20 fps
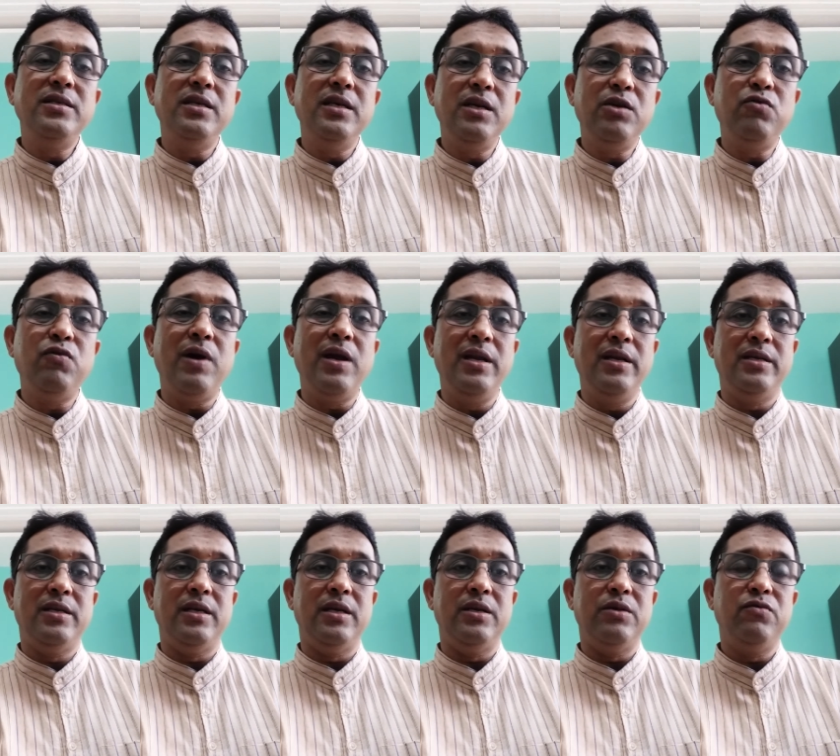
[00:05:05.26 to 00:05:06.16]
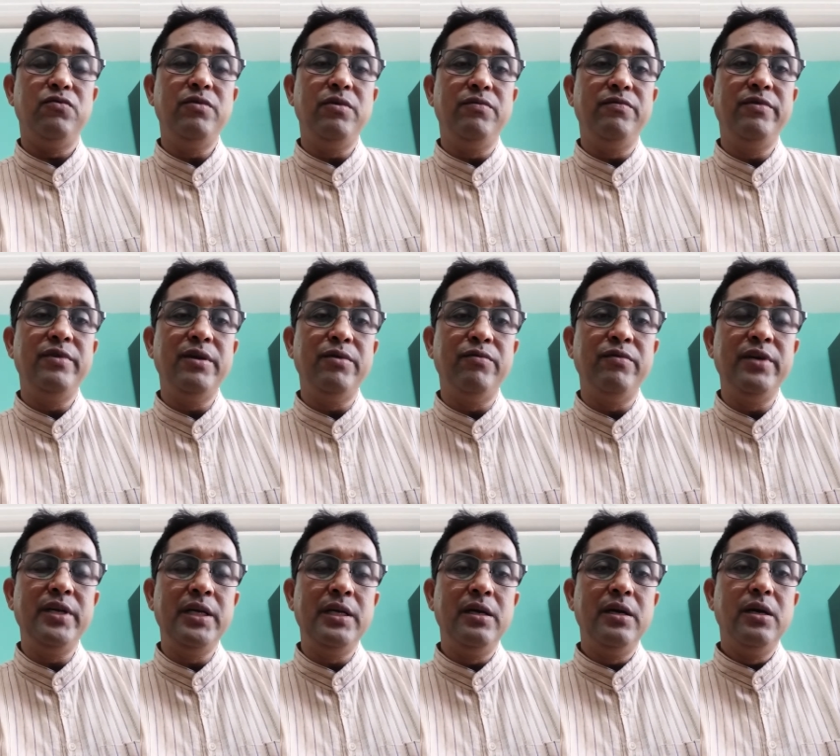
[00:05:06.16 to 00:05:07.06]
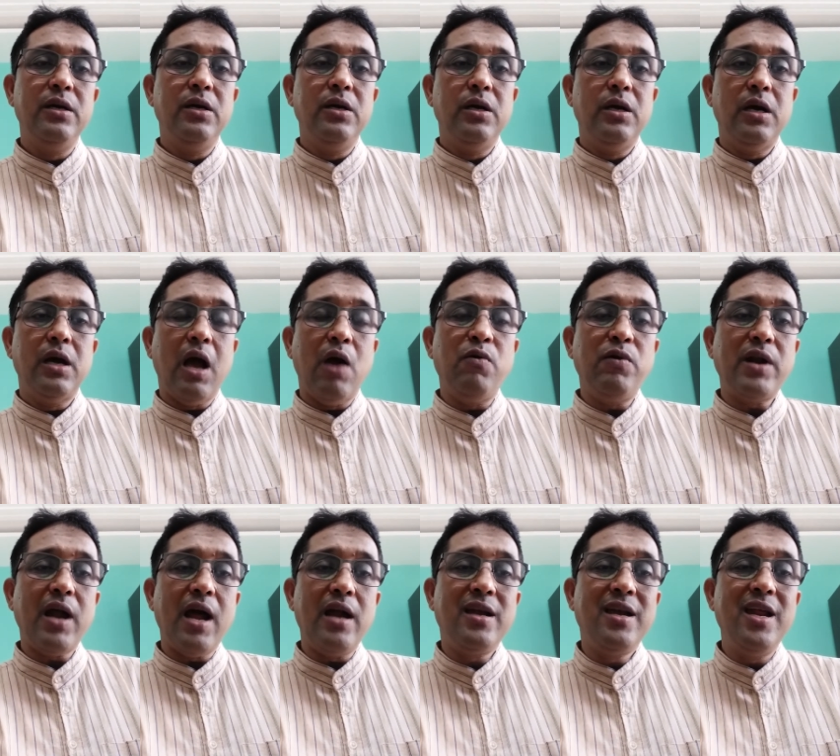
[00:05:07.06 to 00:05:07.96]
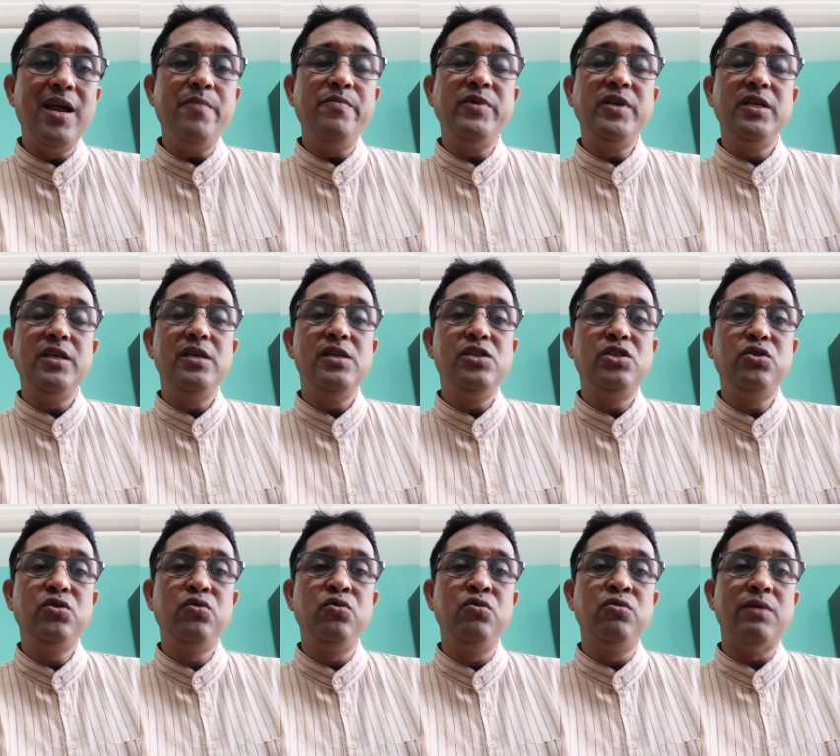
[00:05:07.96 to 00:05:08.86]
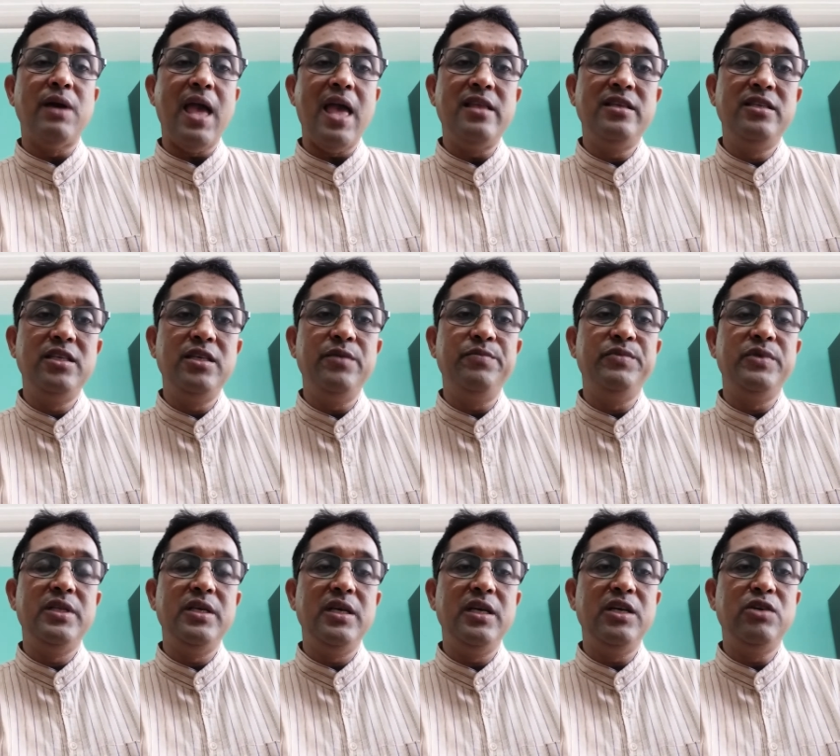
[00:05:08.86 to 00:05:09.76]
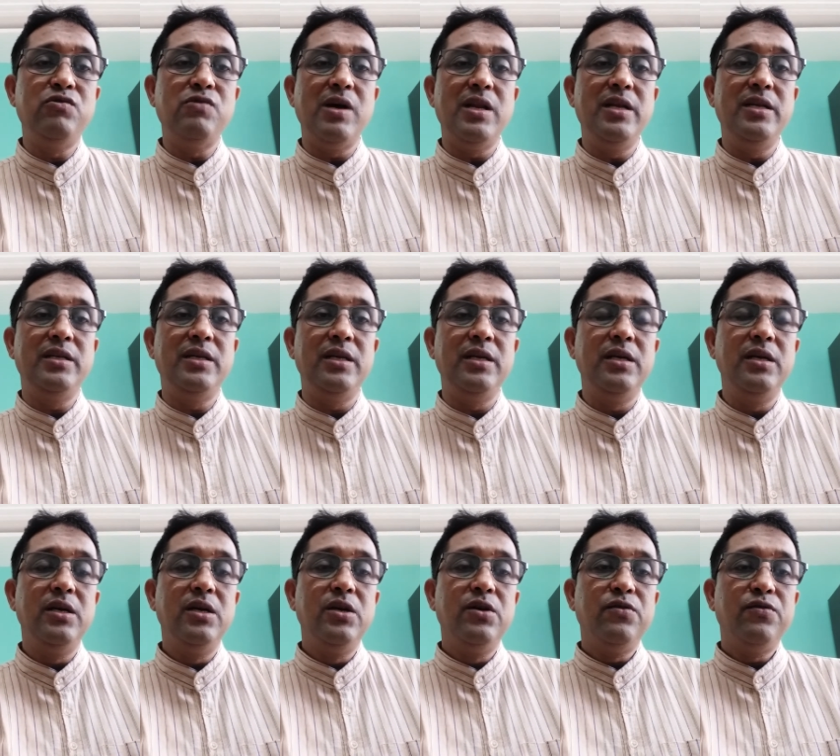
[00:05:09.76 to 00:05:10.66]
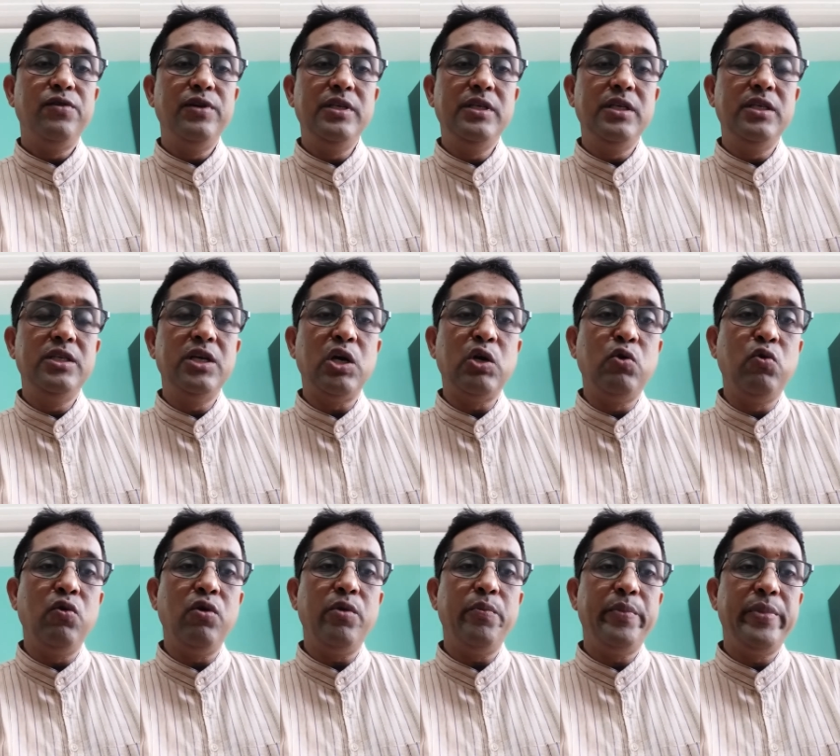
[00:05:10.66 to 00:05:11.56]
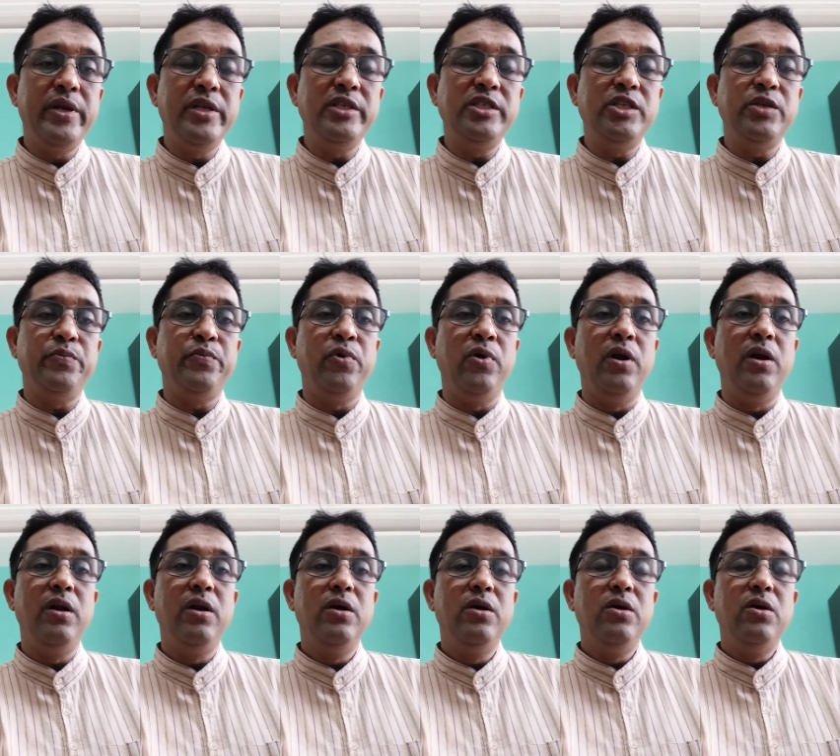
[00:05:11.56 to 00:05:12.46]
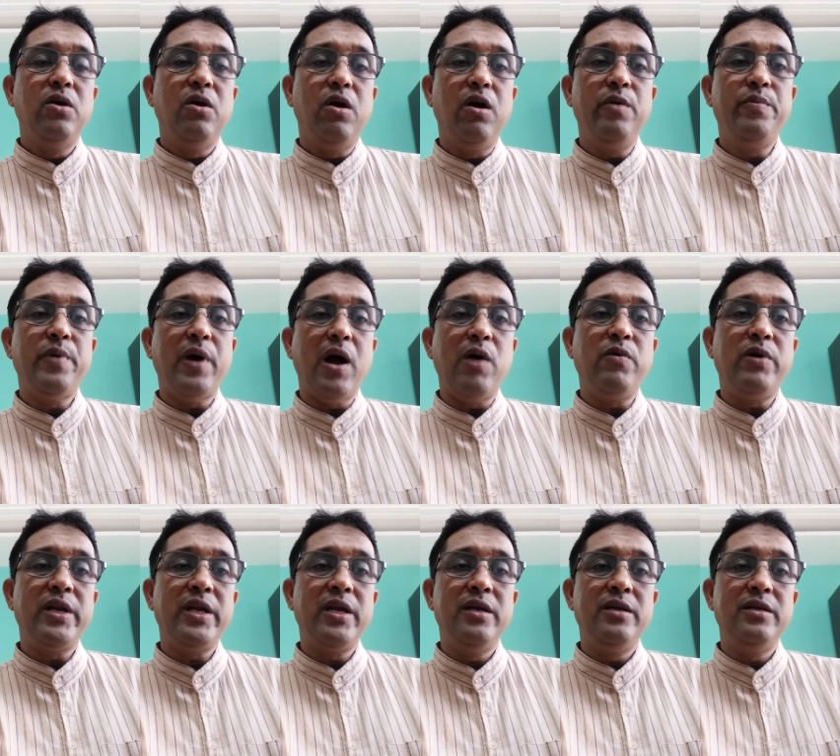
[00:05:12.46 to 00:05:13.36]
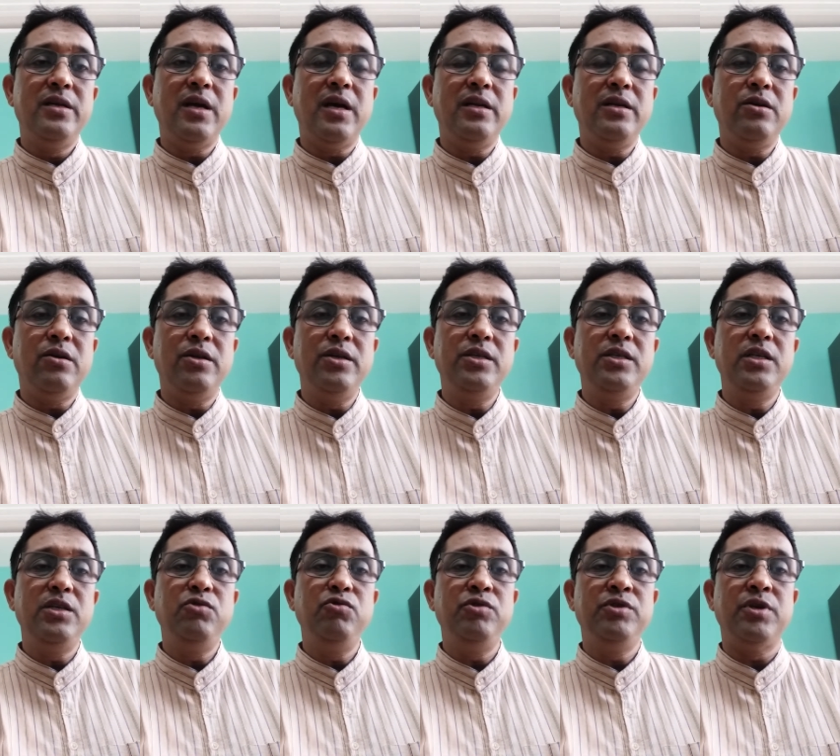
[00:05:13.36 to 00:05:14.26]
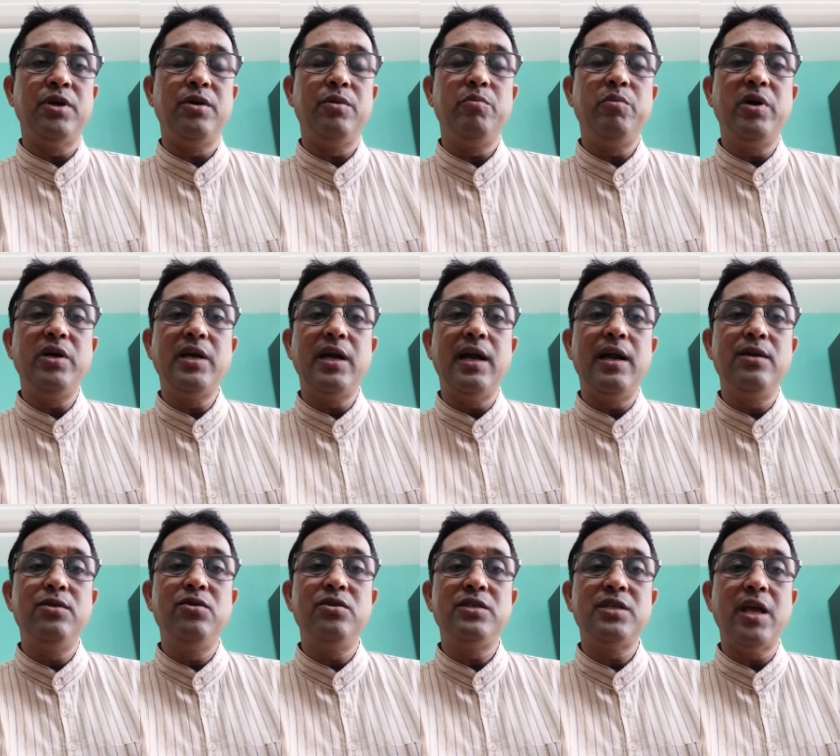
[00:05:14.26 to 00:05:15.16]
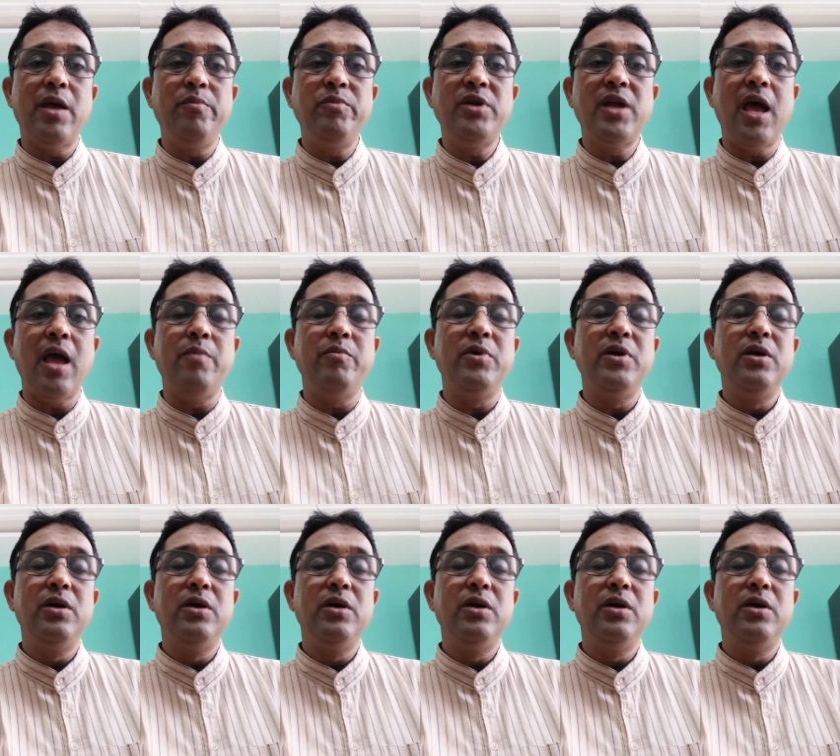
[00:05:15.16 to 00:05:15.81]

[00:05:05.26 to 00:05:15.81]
equality. Our attempt is to achieve the equality, which is a core principle of our Indian Constitution. But at the same time,